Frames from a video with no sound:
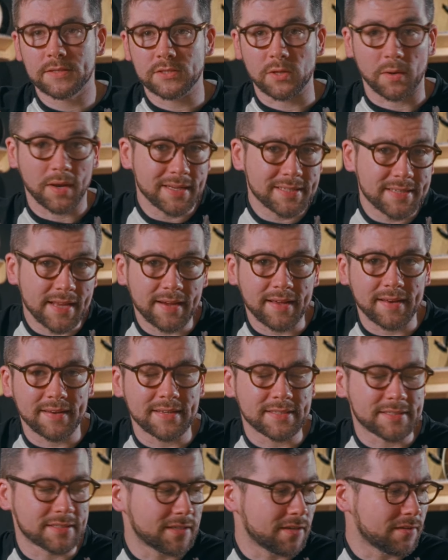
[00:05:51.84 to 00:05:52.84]
So let's take a
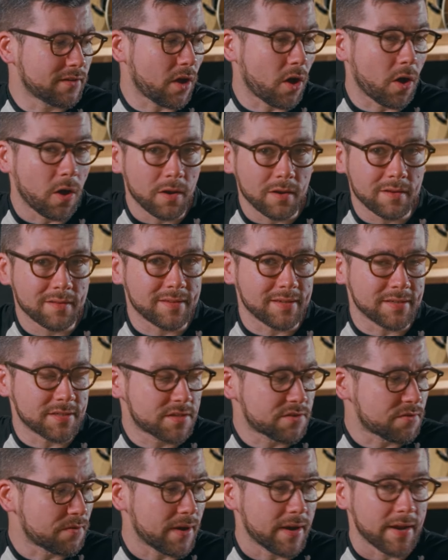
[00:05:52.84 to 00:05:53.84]
listen at all of these
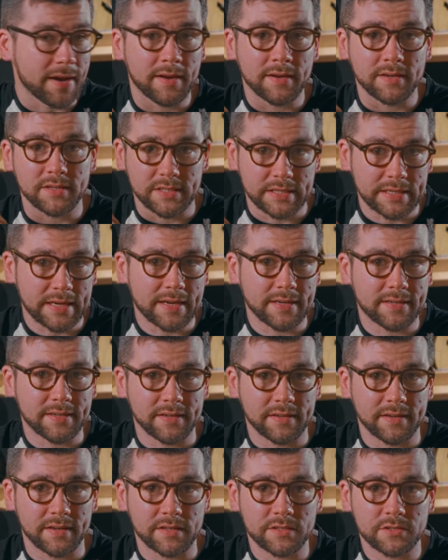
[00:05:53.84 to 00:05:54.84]
three
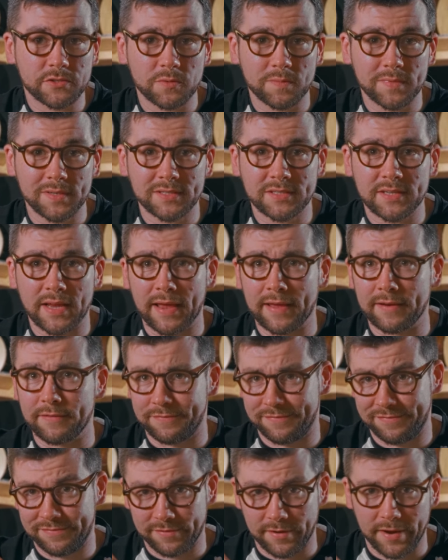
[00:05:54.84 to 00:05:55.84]
D18 instruments and
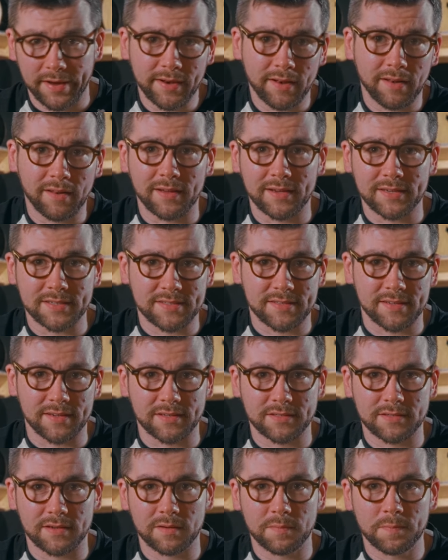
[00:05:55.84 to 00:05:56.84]
finalize
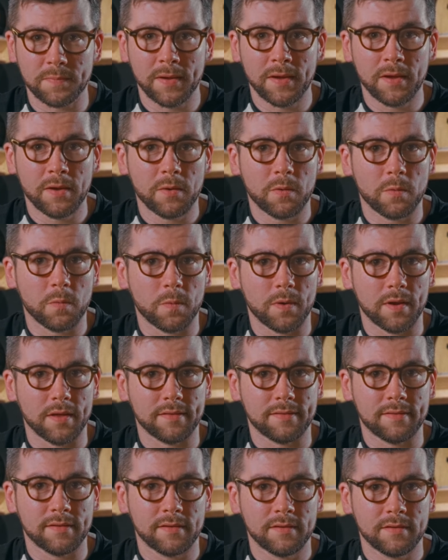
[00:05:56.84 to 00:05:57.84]
things up
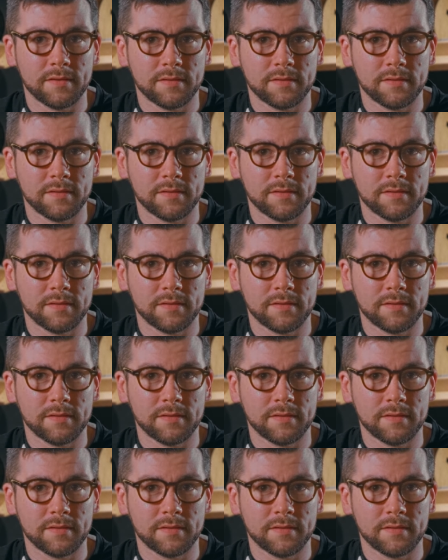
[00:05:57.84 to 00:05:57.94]
with